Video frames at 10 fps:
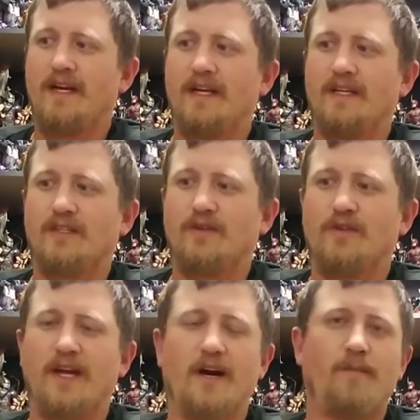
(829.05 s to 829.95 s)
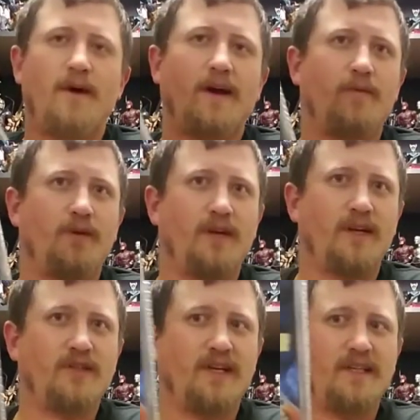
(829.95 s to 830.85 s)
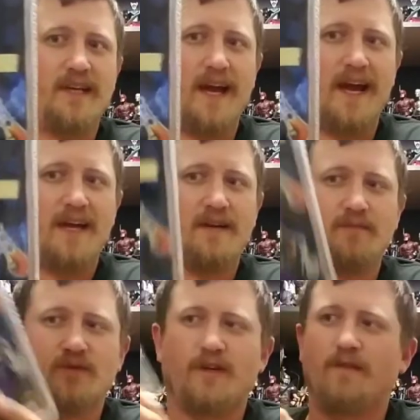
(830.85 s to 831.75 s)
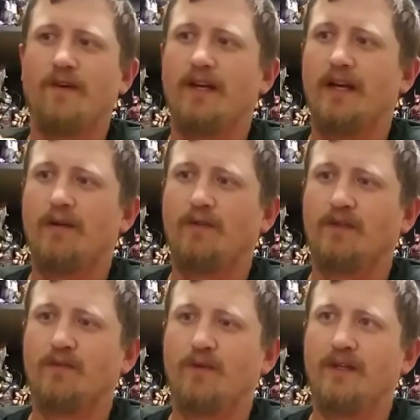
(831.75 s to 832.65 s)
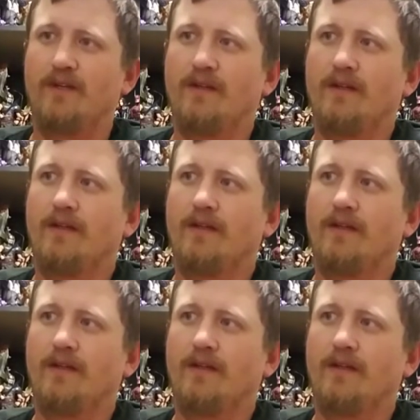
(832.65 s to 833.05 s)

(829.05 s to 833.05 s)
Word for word: And it's called the Outback one. He actually has a hat. I'm trying to find that one as well.